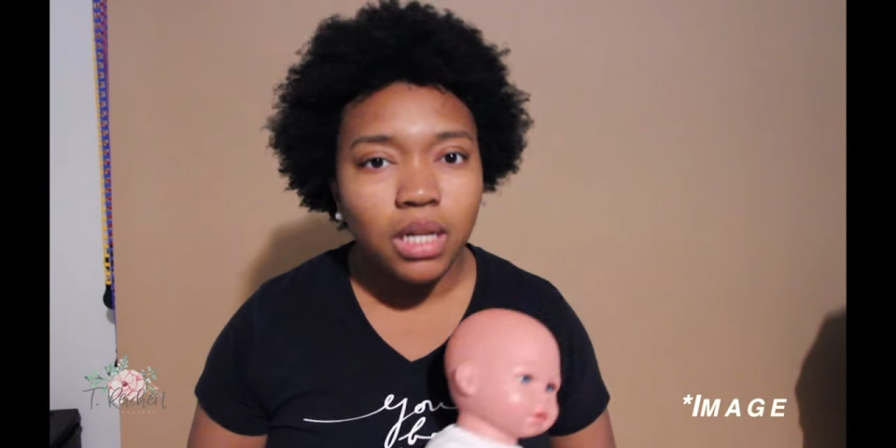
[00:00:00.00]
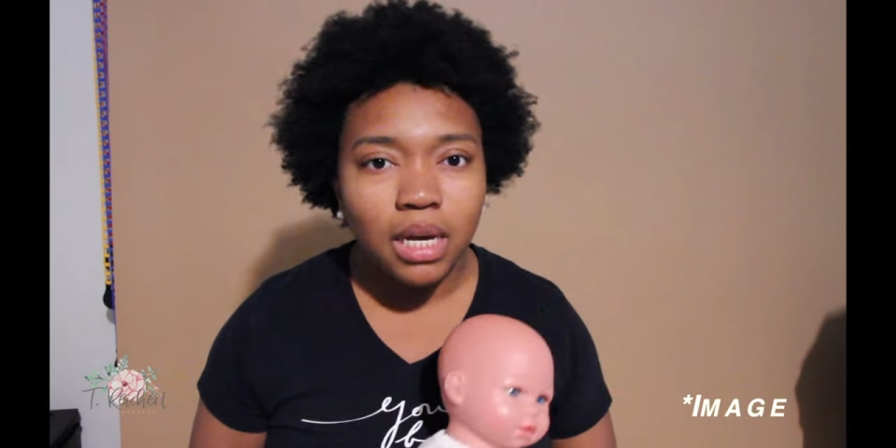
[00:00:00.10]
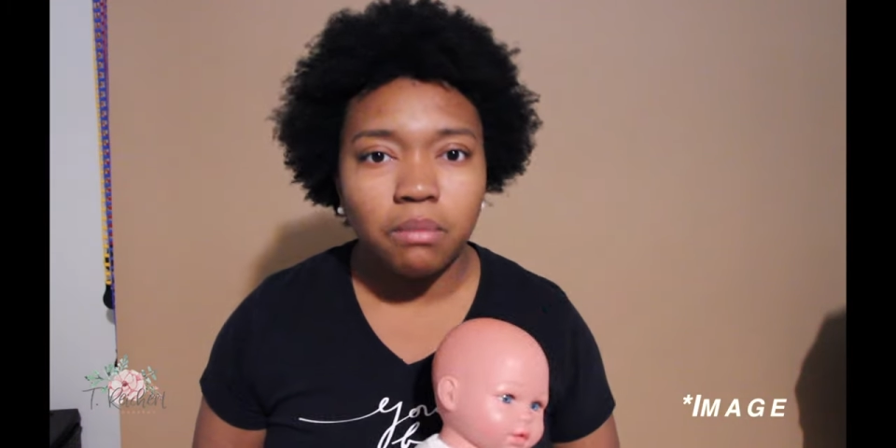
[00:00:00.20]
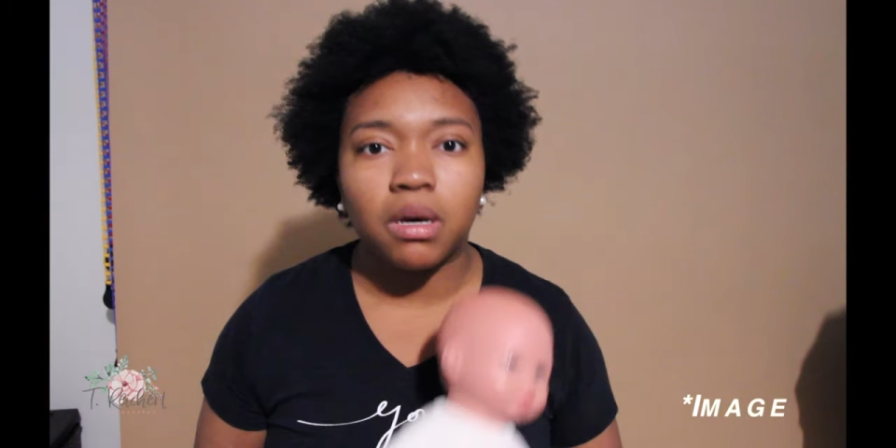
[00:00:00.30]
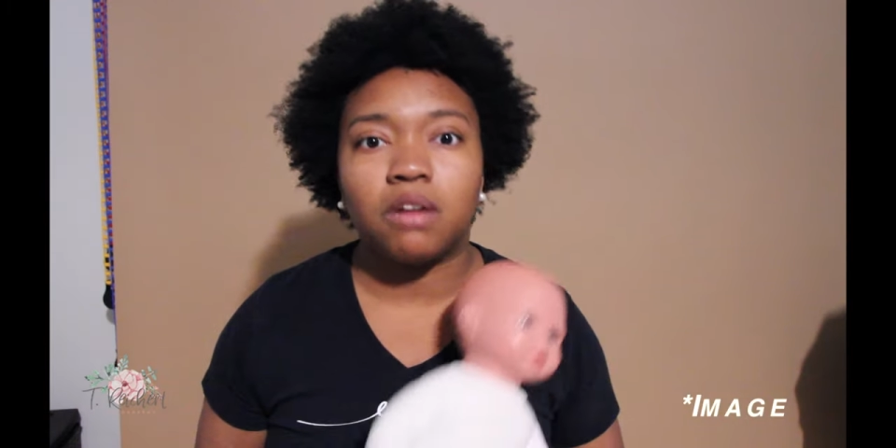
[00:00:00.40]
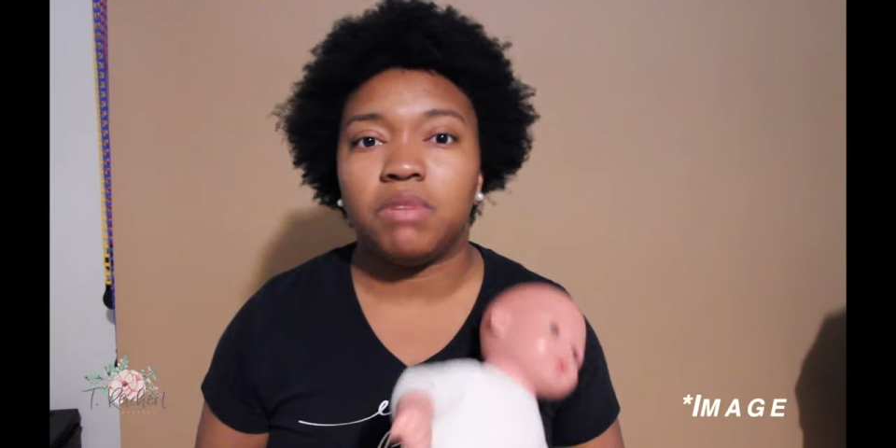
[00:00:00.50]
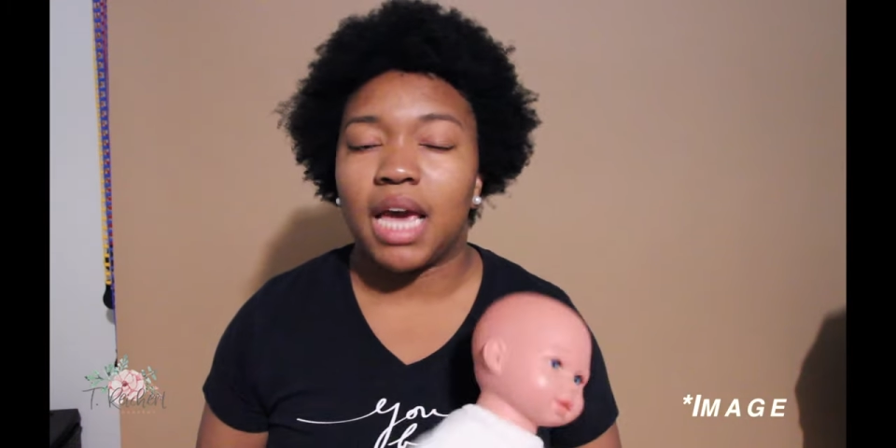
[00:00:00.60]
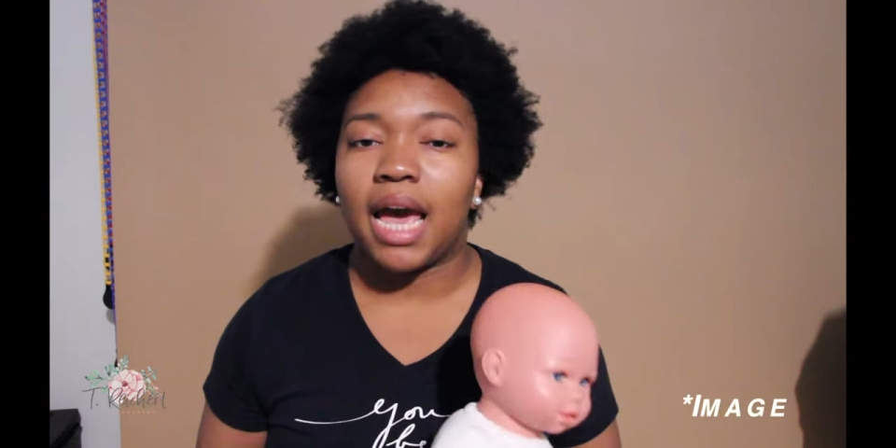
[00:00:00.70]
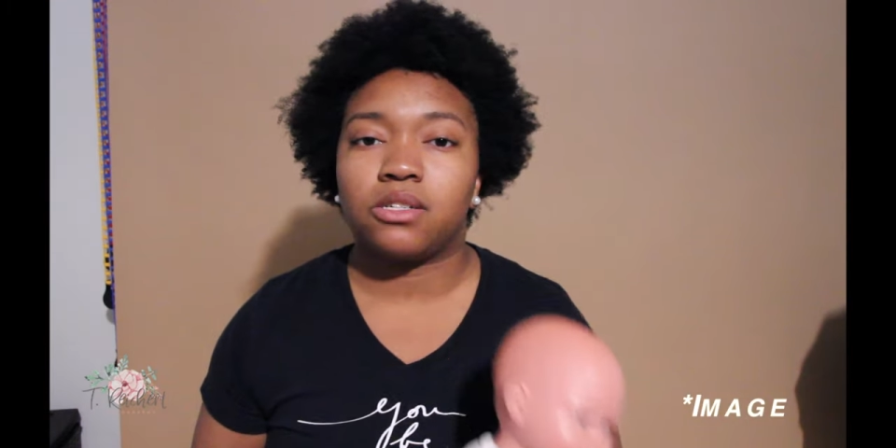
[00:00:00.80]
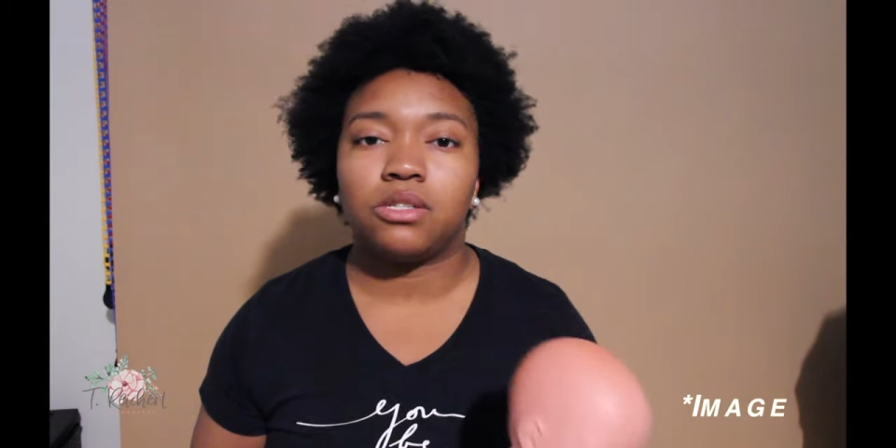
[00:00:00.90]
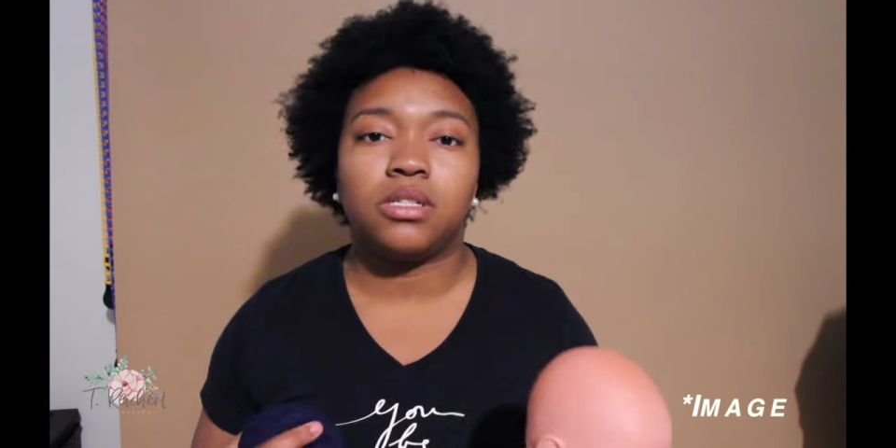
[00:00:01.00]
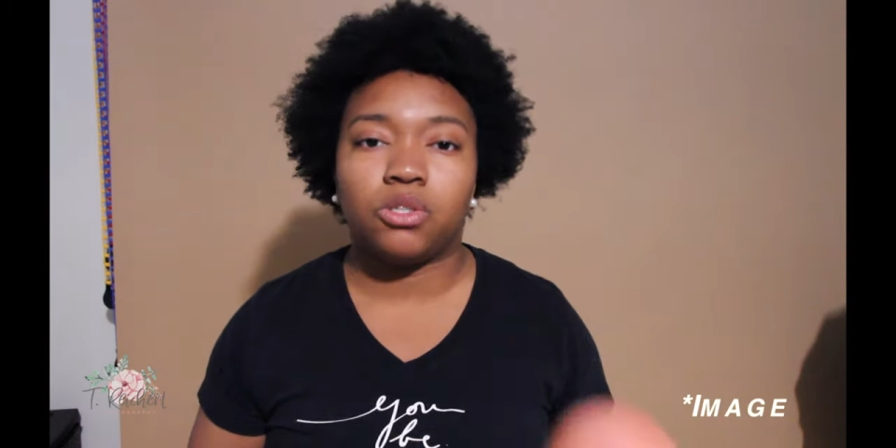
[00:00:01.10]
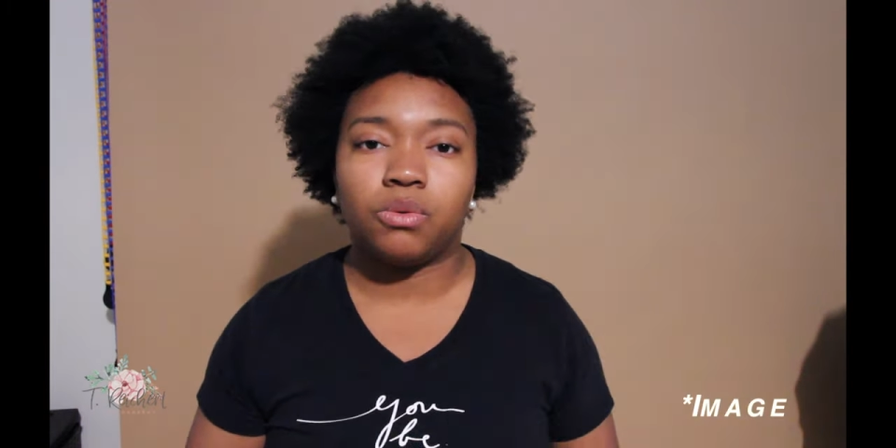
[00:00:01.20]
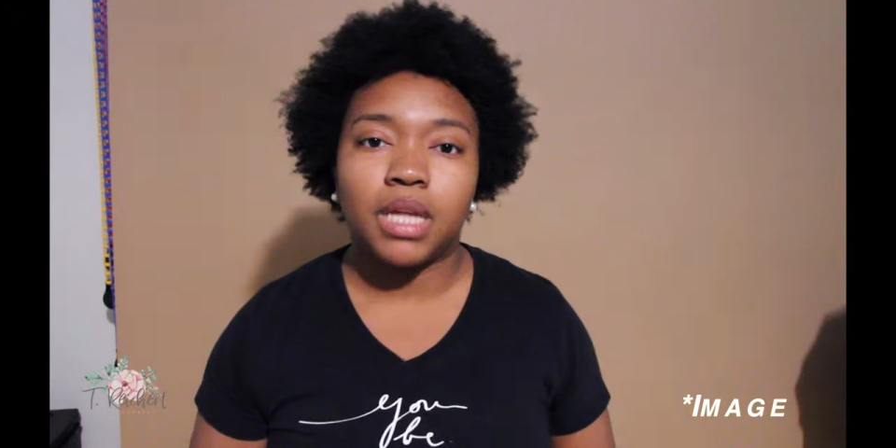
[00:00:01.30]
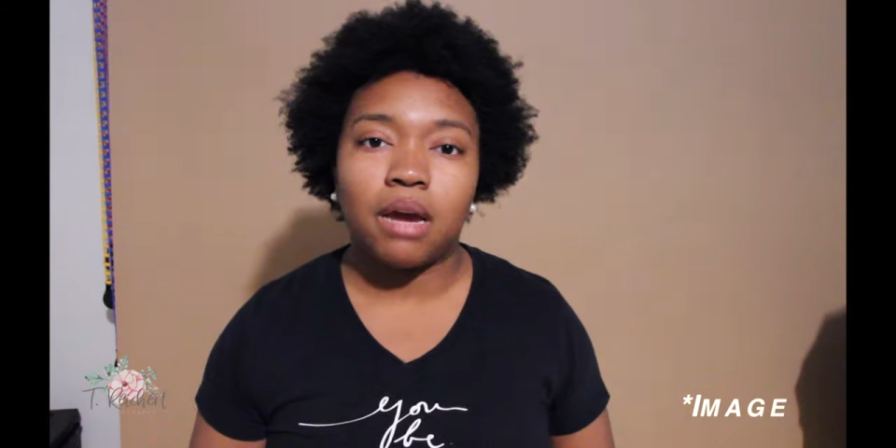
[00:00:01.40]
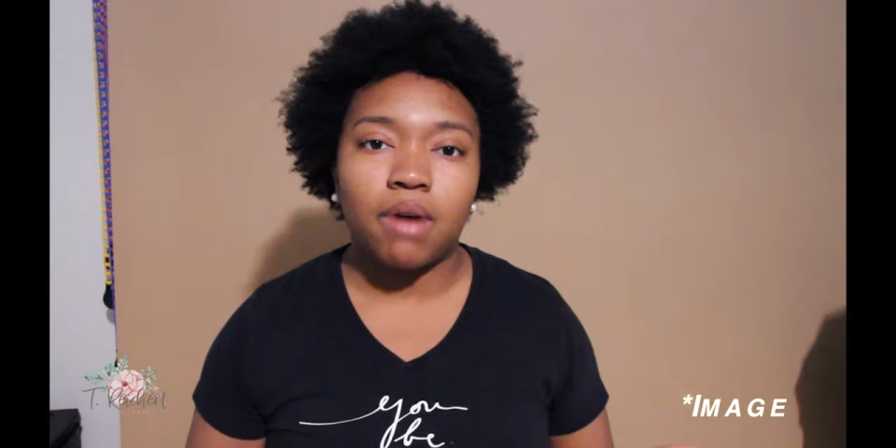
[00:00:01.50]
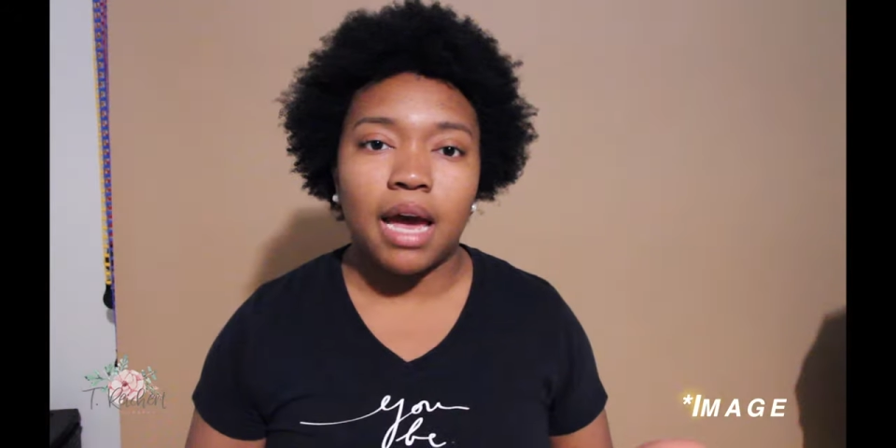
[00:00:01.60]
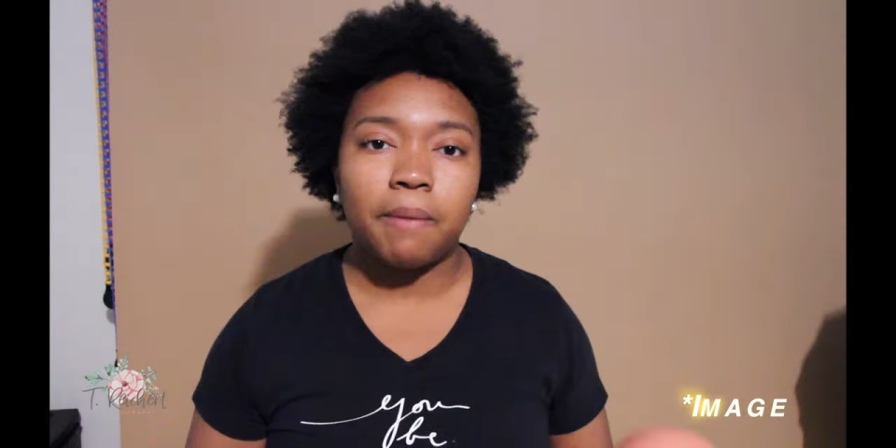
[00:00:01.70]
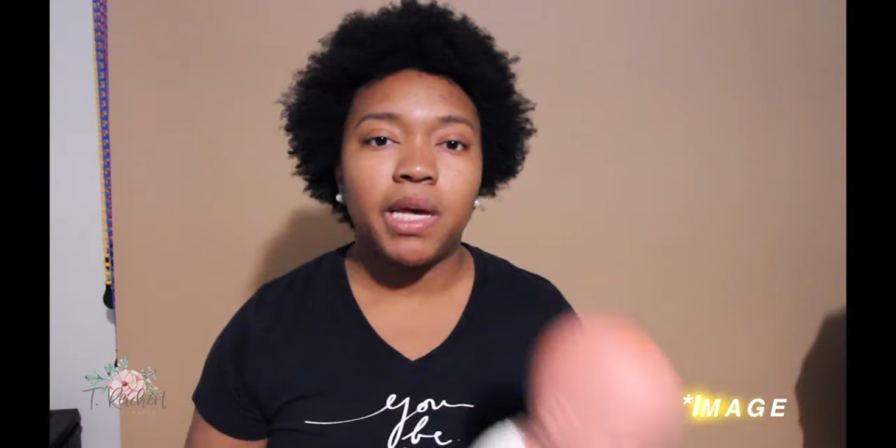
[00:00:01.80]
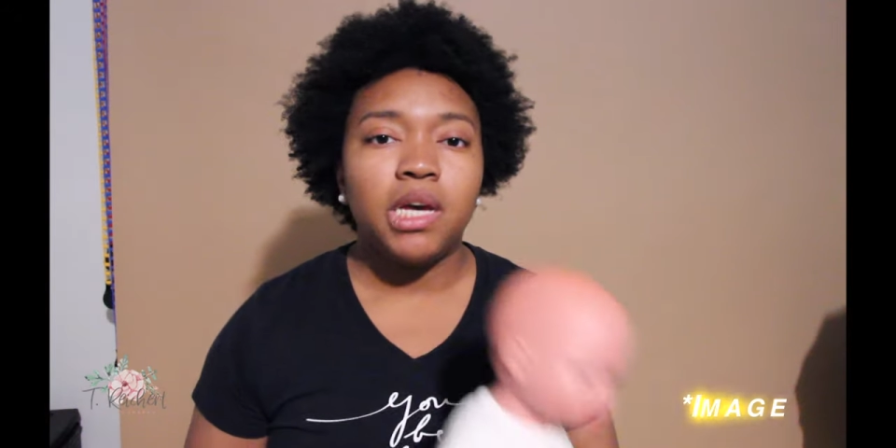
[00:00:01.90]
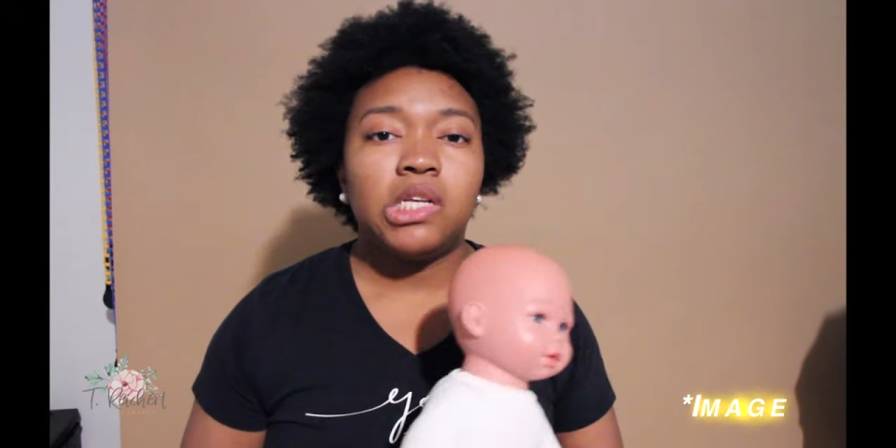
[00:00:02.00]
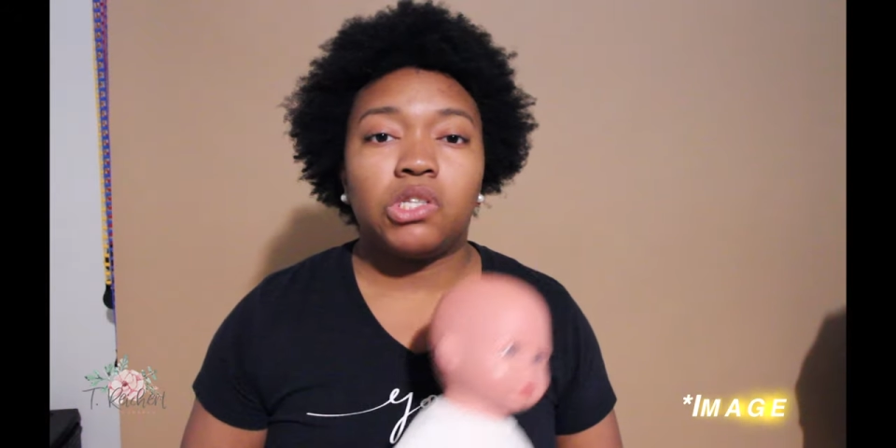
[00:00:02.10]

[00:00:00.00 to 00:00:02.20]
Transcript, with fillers: clip of me actually doing that wrap